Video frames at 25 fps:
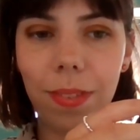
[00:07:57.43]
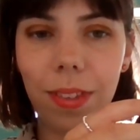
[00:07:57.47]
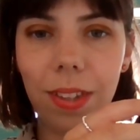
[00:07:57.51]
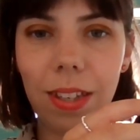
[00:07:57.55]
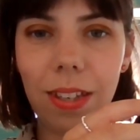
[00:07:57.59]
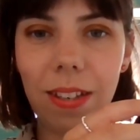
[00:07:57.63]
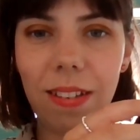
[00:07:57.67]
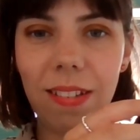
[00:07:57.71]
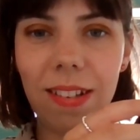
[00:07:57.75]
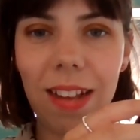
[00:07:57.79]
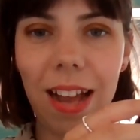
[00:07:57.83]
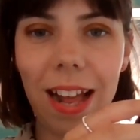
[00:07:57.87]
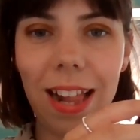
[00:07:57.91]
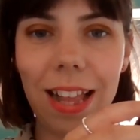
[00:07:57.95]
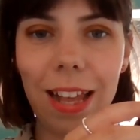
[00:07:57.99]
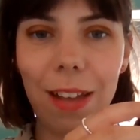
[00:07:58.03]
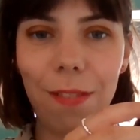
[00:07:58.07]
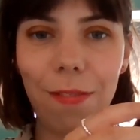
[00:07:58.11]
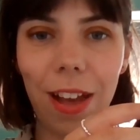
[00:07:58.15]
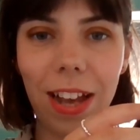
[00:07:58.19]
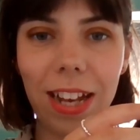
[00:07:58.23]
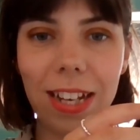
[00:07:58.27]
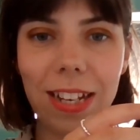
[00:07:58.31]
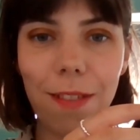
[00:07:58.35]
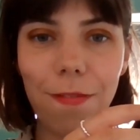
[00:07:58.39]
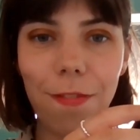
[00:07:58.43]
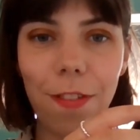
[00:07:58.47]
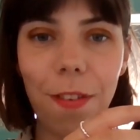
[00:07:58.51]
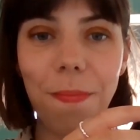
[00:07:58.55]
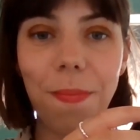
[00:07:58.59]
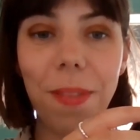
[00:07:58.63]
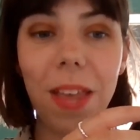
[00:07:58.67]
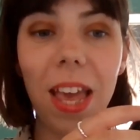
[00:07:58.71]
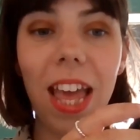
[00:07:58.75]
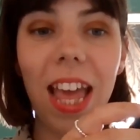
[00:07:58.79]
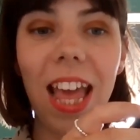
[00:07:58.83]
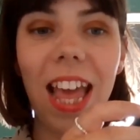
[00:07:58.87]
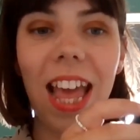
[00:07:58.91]
Slightly effective.
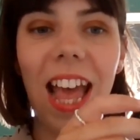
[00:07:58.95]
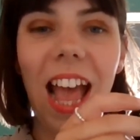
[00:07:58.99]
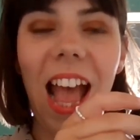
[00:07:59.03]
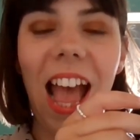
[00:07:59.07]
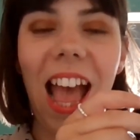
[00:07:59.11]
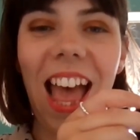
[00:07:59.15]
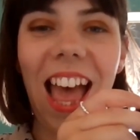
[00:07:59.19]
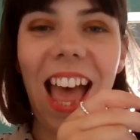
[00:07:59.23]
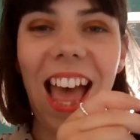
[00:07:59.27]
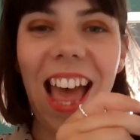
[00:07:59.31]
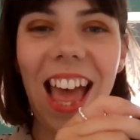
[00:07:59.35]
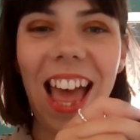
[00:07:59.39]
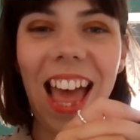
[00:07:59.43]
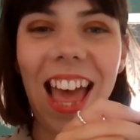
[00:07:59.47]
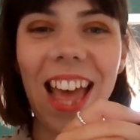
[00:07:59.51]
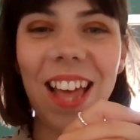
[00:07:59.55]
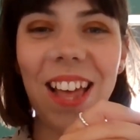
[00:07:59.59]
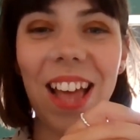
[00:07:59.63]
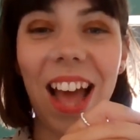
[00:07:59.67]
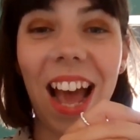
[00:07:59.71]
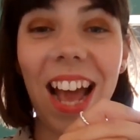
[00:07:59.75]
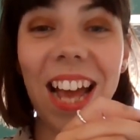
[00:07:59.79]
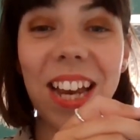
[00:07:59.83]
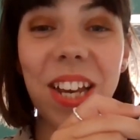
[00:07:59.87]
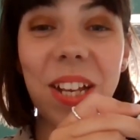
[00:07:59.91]
I had a